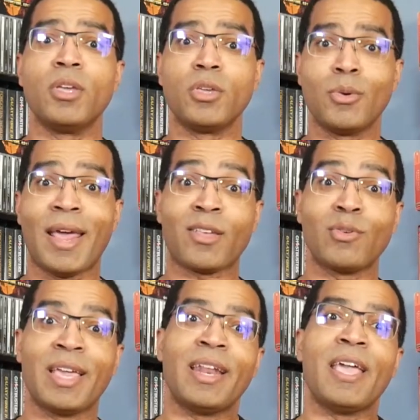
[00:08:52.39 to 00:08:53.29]
you would
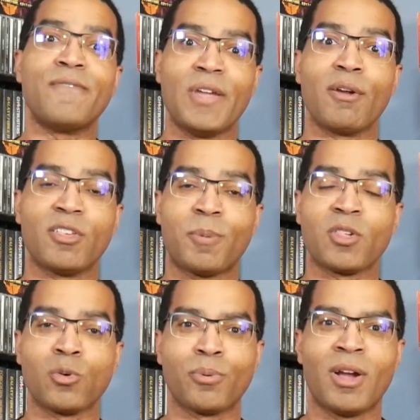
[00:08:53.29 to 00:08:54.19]
actually get a very
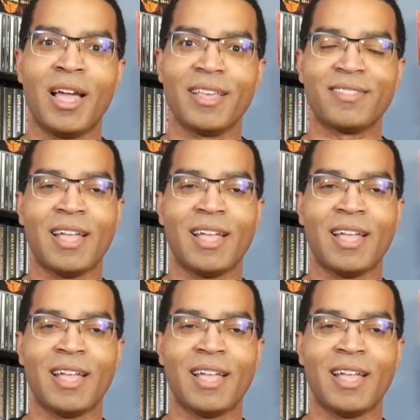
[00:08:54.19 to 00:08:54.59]
special prize.